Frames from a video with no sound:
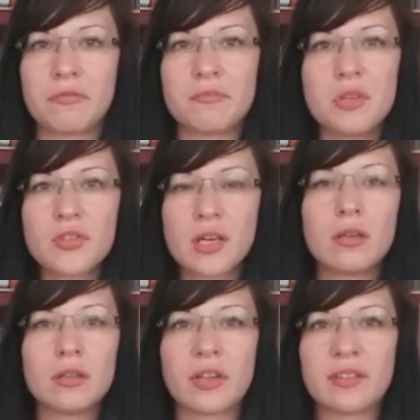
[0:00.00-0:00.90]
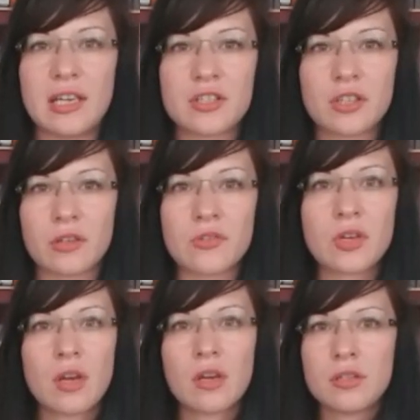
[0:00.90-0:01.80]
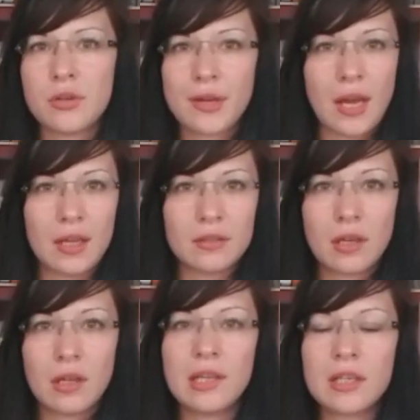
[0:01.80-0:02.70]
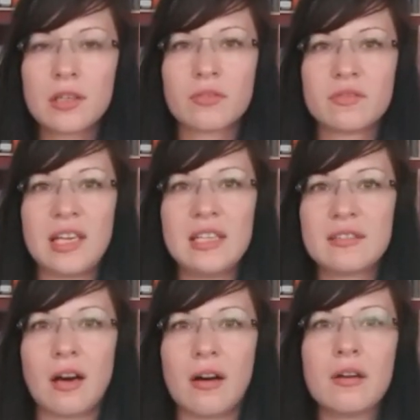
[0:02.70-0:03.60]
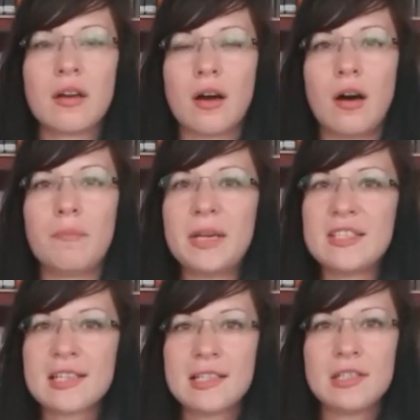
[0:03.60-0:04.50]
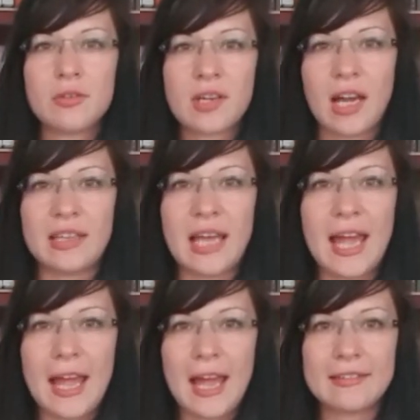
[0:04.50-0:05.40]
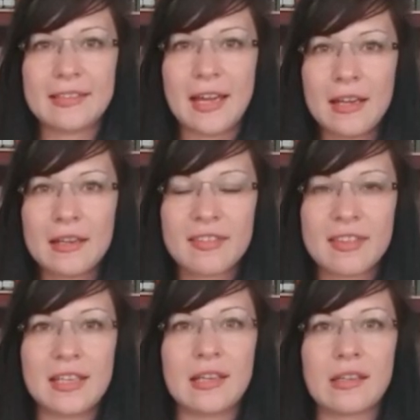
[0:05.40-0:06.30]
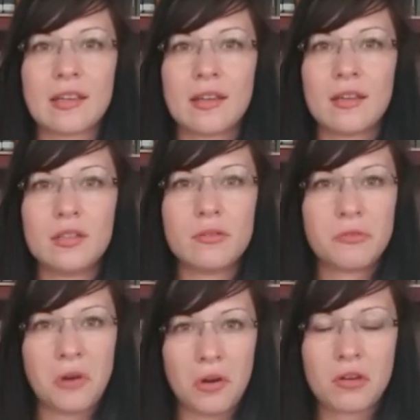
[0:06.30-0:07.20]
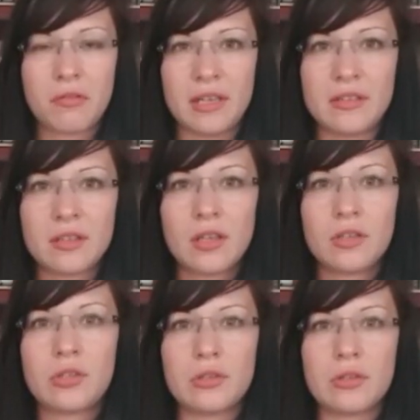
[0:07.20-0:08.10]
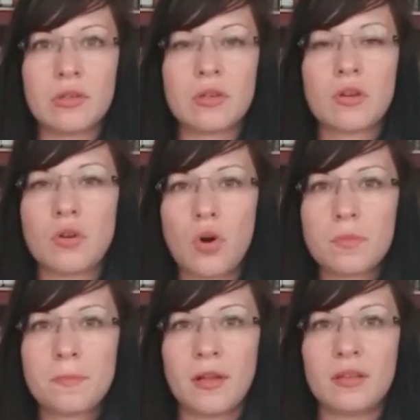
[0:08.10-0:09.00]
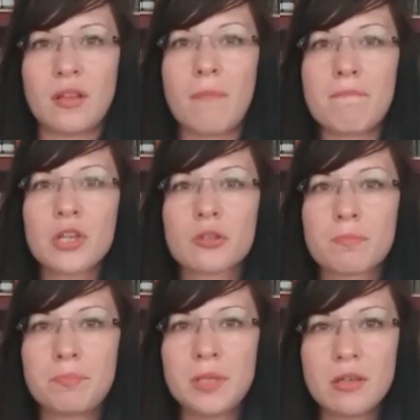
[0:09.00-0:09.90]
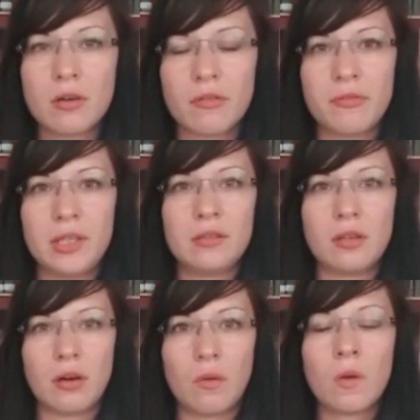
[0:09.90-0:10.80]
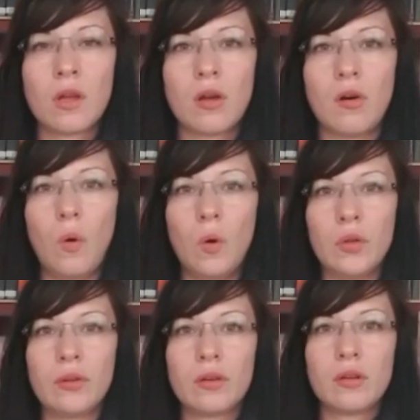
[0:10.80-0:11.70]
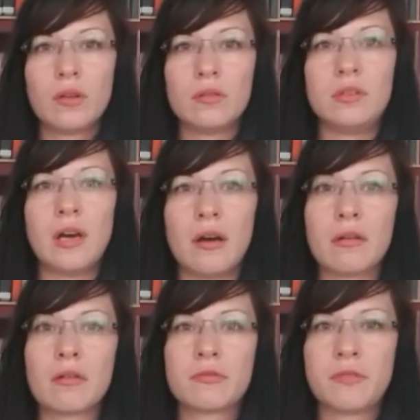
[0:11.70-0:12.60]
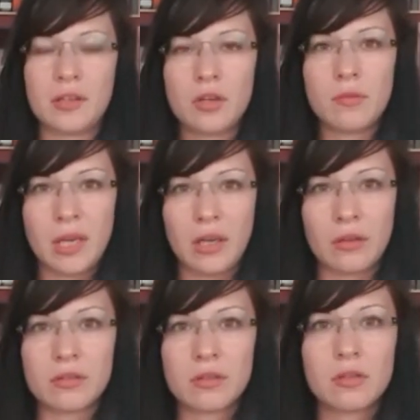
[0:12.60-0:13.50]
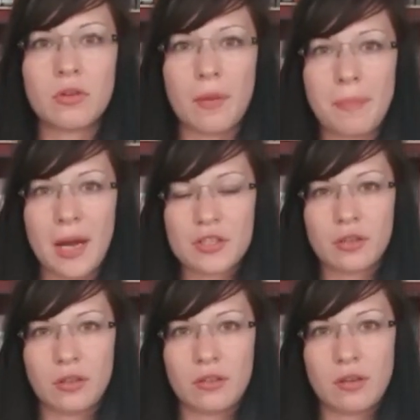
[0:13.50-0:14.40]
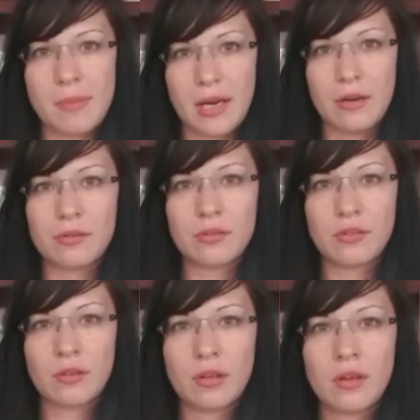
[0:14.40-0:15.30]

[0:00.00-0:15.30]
of musical notations. You can link your data. Basically, you can add anything you work with to open a much bigger window on the phenomenon you are passionate about.